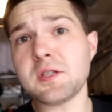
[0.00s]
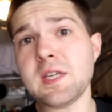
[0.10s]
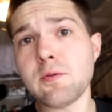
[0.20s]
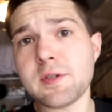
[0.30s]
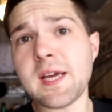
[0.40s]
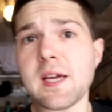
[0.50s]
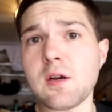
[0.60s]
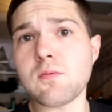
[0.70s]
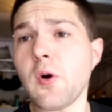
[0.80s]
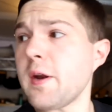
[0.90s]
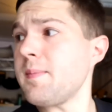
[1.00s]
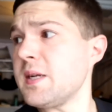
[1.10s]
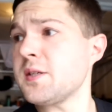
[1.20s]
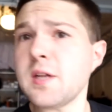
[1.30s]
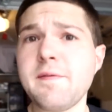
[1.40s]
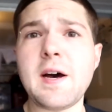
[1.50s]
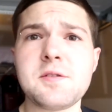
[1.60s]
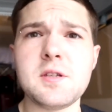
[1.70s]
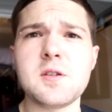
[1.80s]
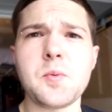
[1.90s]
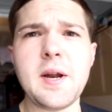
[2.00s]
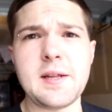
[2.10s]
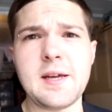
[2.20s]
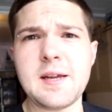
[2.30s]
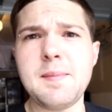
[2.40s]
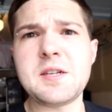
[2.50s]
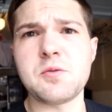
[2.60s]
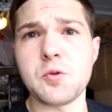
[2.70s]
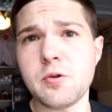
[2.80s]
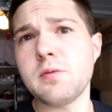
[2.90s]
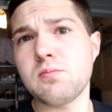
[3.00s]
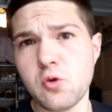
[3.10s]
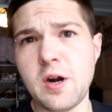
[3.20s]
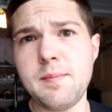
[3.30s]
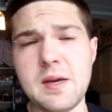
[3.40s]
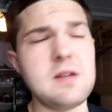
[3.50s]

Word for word: you can see, we're taking quite a bit of stuff out to this wedding. Like I mentioned, we're doing quite a